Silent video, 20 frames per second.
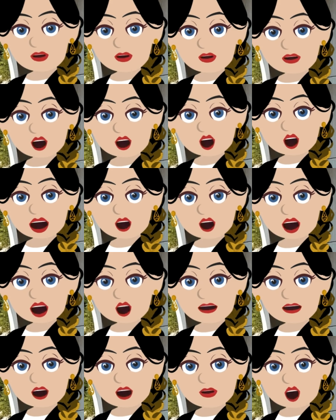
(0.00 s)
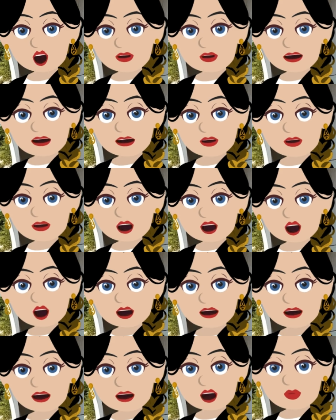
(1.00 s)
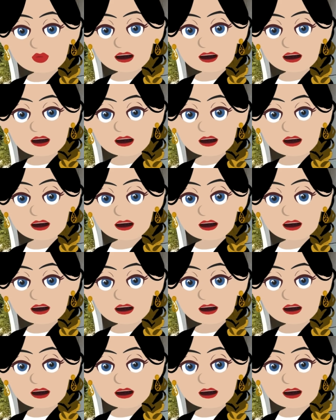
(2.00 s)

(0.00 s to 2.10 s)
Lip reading: move into the vortex no matter what,